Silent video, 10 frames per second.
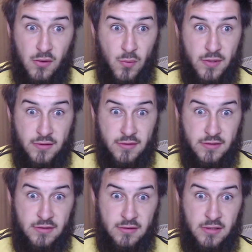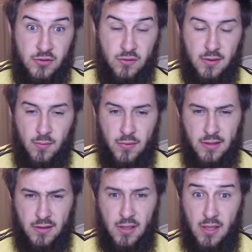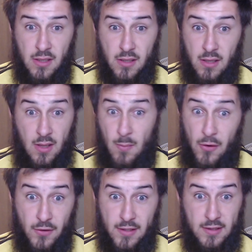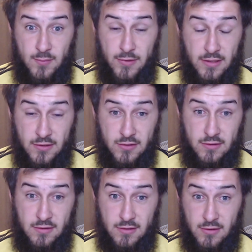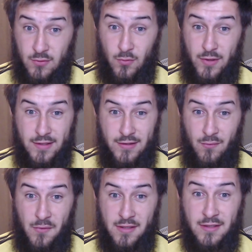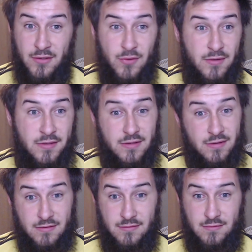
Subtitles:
the worst decision in history. I'm like, America, the place where no one can grab anything.